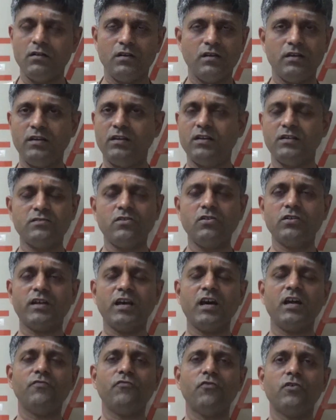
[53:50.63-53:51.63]
He does not
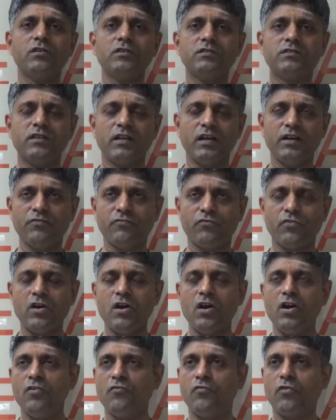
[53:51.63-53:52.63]
care for his life.
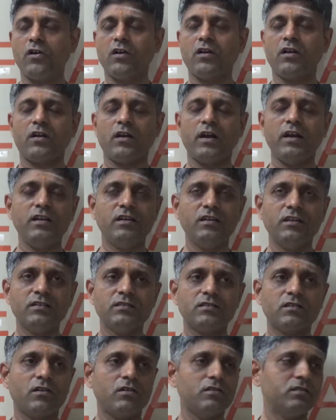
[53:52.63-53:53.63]
For a
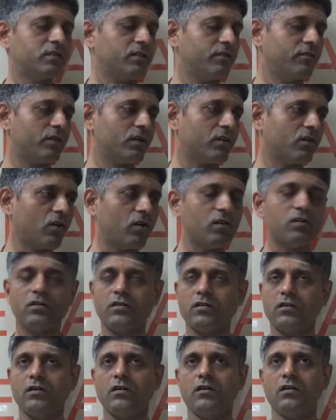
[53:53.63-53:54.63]
righteous cause, he will not
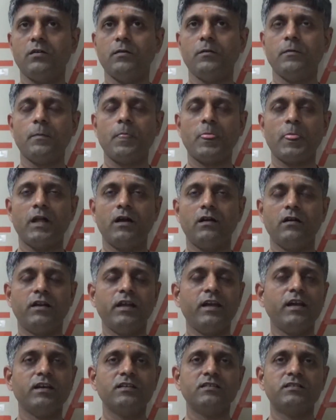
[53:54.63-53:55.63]

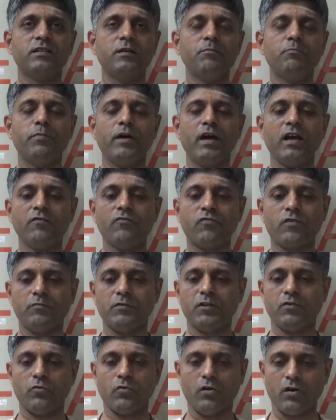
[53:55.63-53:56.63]
take a step back from
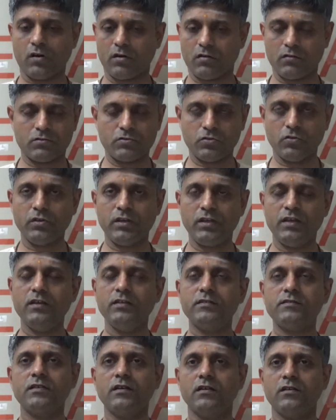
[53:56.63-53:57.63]
the war. So he
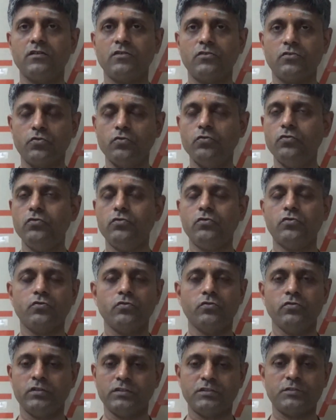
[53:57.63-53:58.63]
is true
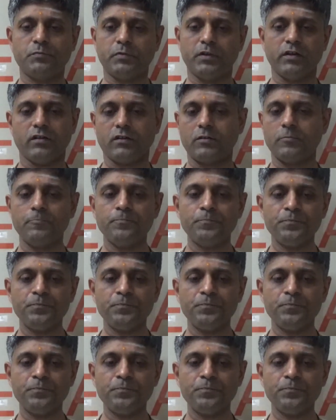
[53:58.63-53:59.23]
to his spirit.